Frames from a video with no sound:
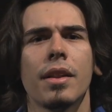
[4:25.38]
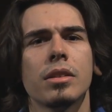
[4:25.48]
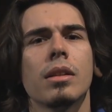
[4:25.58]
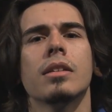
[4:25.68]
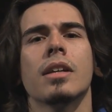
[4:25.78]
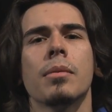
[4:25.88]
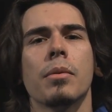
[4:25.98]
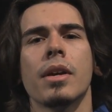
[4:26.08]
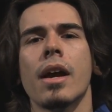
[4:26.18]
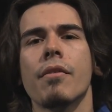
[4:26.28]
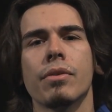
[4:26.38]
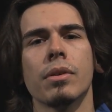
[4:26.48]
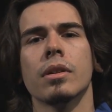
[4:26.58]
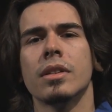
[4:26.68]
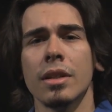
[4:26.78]
that's all the time that we have
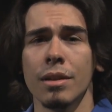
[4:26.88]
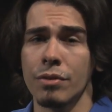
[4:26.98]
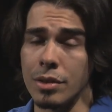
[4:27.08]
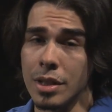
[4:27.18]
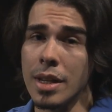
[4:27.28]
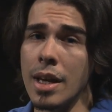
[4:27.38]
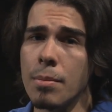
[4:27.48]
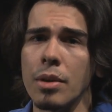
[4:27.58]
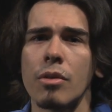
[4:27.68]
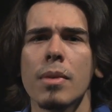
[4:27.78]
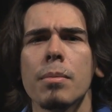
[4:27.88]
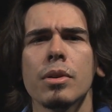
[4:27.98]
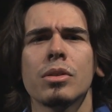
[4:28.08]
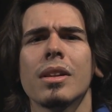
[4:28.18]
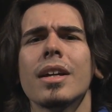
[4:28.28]
for, for today, but remember
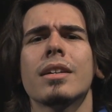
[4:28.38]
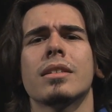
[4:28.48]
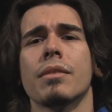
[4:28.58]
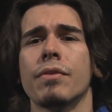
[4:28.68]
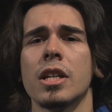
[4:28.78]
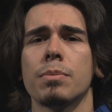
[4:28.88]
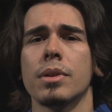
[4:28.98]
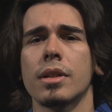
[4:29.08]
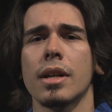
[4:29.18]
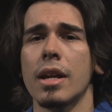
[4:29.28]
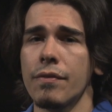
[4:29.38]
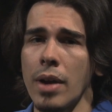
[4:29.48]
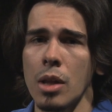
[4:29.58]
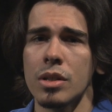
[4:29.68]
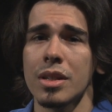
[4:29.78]
to like us on Facebook and
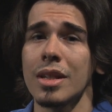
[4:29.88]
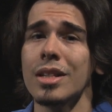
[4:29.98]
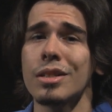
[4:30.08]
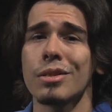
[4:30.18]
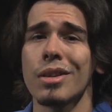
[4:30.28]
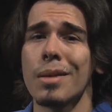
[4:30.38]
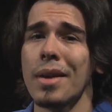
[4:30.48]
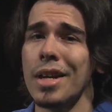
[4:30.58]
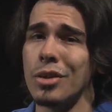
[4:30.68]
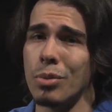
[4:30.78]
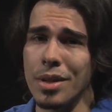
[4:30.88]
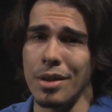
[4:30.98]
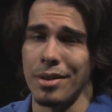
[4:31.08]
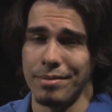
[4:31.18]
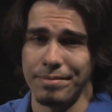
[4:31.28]
follow us on Instagram and Twitter.